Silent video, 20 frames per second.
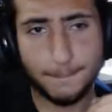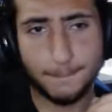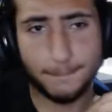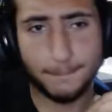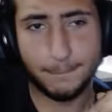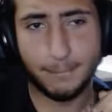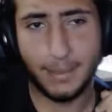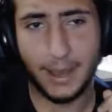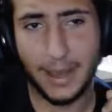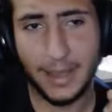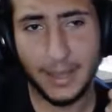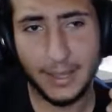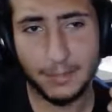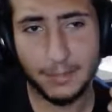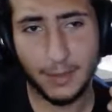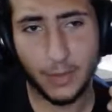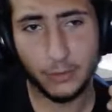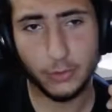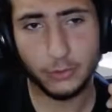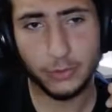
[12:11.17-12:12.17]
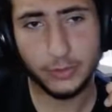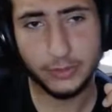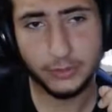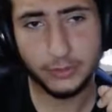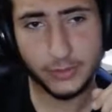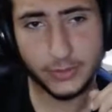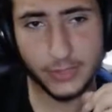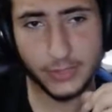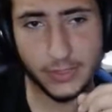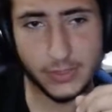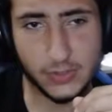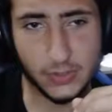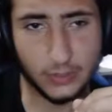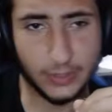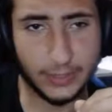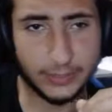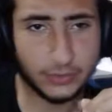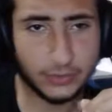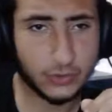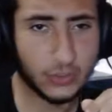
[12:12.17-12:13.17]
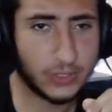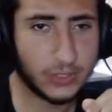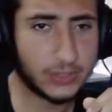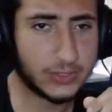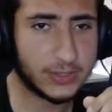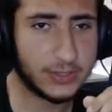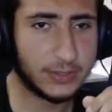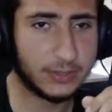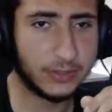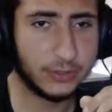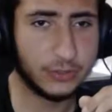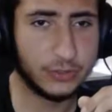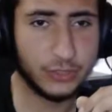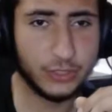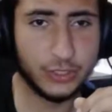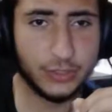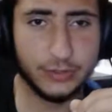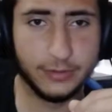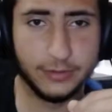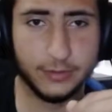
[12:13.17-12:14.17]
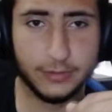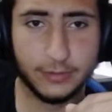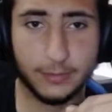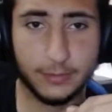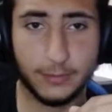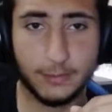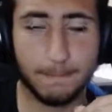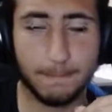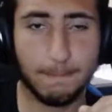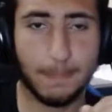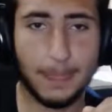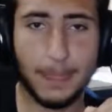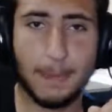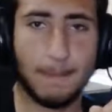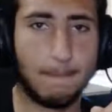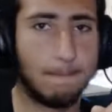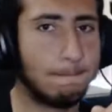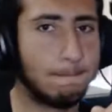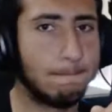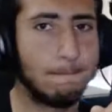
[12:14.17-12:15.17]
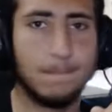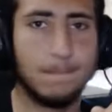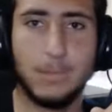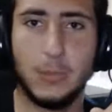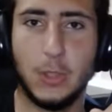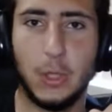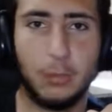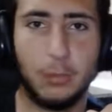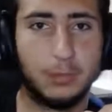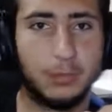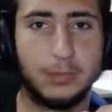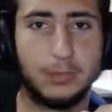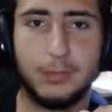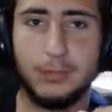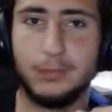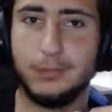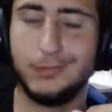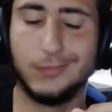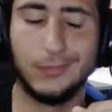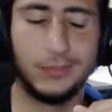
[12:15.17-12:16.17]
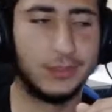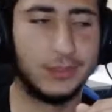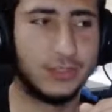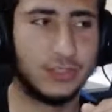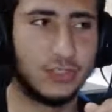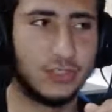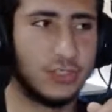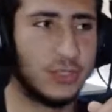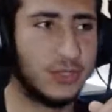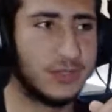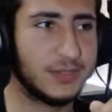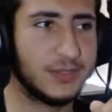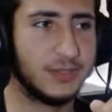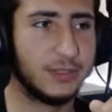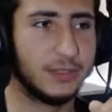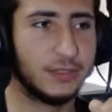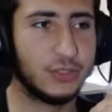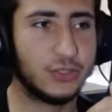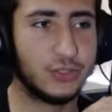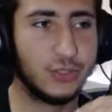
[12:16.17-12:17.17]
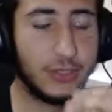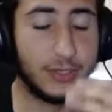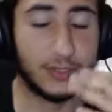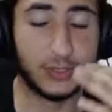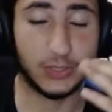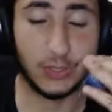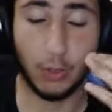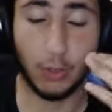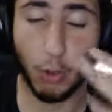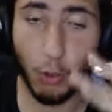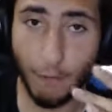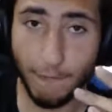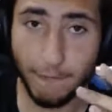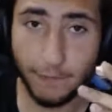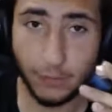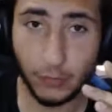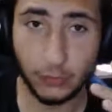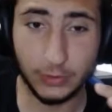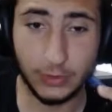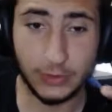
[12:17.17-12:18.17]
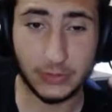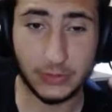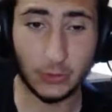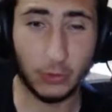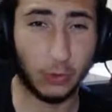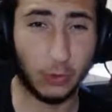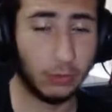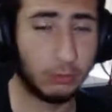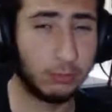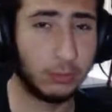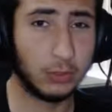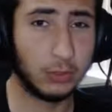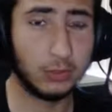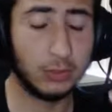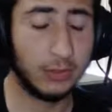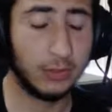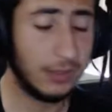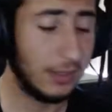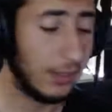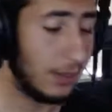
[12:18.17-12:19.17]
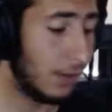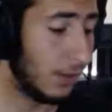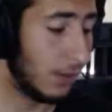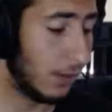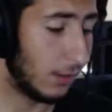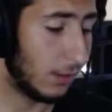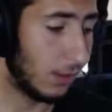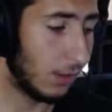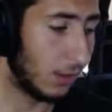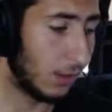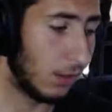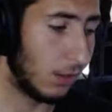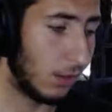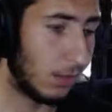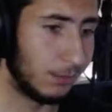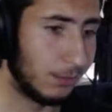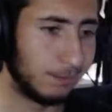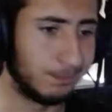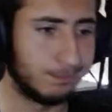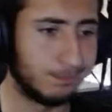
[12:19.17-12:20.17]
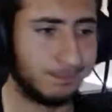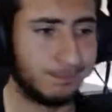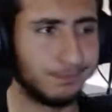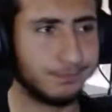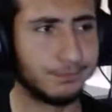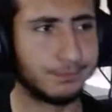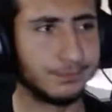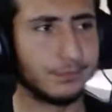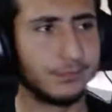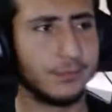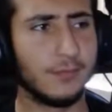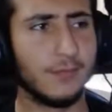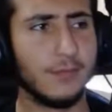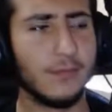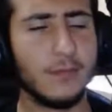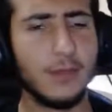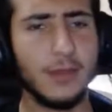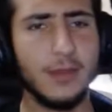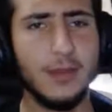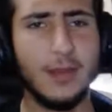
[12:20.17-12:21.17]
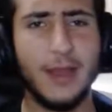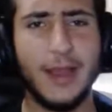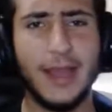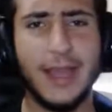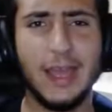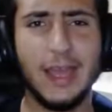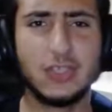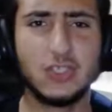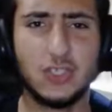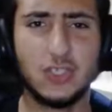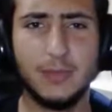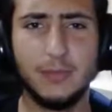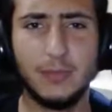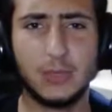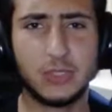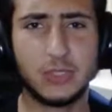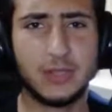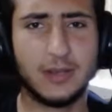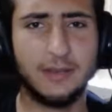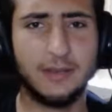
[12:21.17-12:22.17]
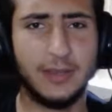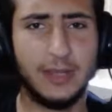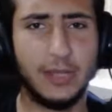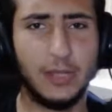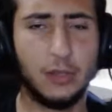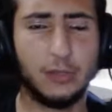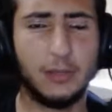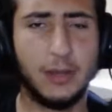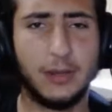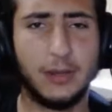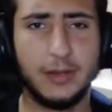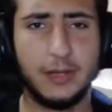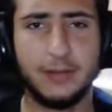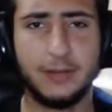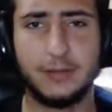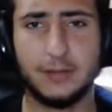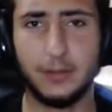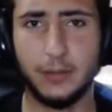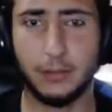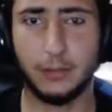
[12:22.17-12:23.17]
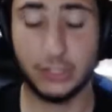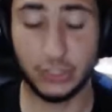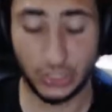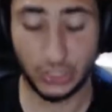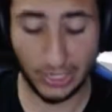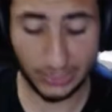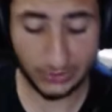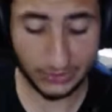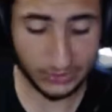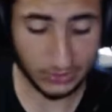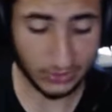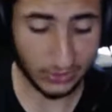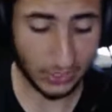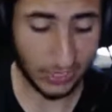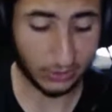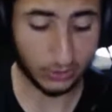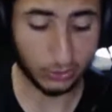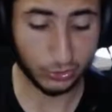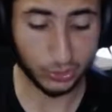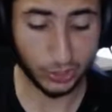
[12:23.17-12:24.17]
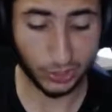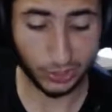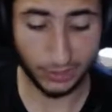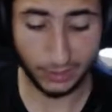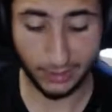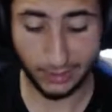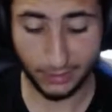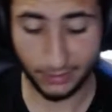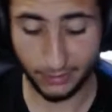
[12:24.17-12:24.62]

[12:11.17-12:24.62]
By Maurito says, you like the Chelsea third shirt? Nope. The Chelsea third shirt is awful. It's horrible. I actually posted a video about it on my channel, so yeah, go check it out.